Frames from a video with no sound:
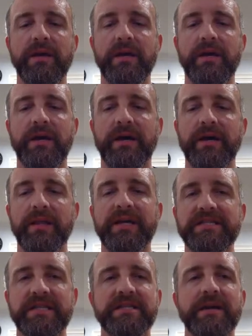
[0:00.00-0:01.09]
like I
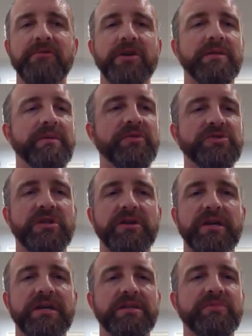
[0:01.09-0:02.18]
said, tonight we're going to be mostly
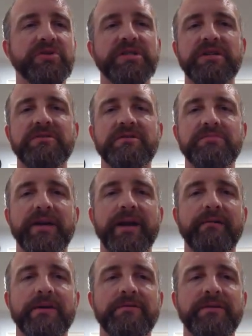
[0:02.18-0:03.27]
looking at the boot sector and playing
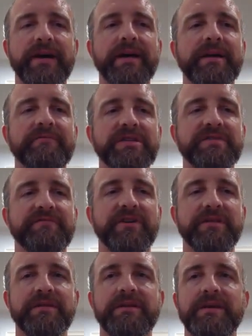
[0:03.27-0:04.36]
around with that, having some
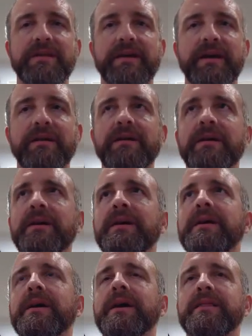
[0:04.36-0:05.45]
fun in there.
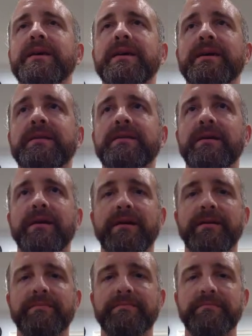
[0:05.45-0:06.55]
And then,
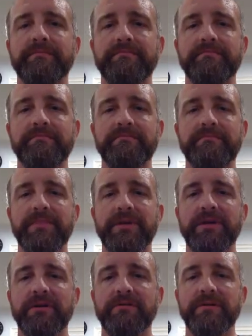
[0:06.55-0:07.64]
you
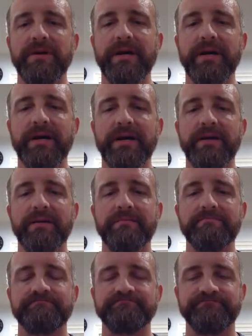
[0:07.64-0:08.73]
know, uh,
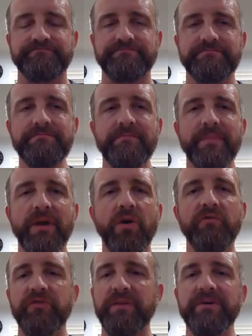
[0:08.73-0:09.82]

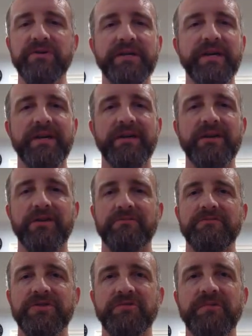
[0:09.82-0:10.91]
hopefully building,
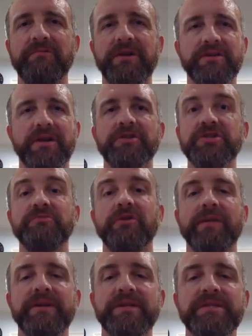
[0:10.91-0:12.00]
so we want to not just
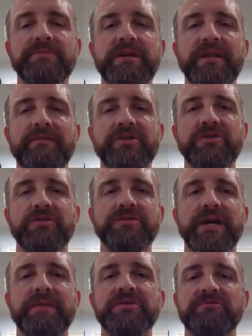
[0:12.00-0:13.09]
program in assembly language the whole
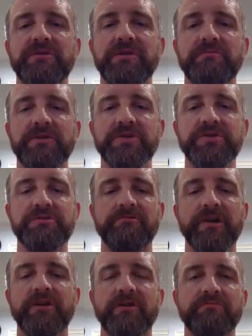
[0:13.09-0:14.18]
time. So we'll
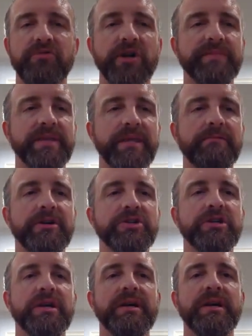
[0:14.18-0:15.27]
create our own programming language.
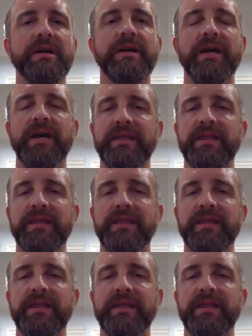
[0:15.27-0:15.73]
And